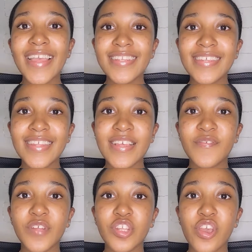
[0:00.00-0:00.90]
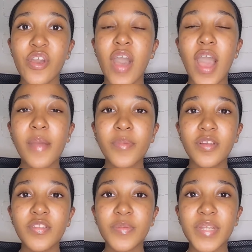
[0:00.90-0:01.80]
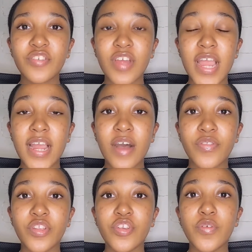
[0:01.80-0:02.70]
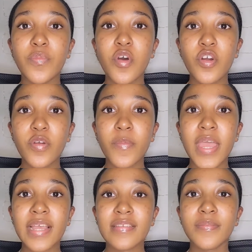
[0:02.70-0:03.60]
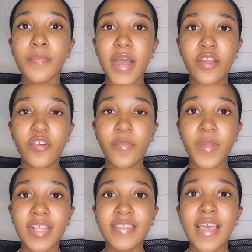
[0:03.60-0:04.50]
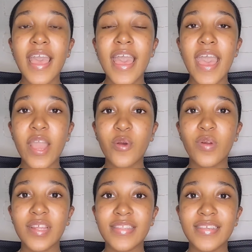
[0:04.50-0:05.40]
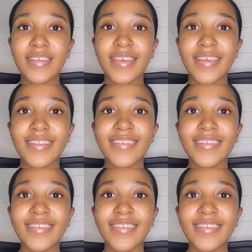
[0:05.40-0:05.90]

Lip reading: In today's video, I'm going to be trying out the new Monk Makes Microbit air quality kit.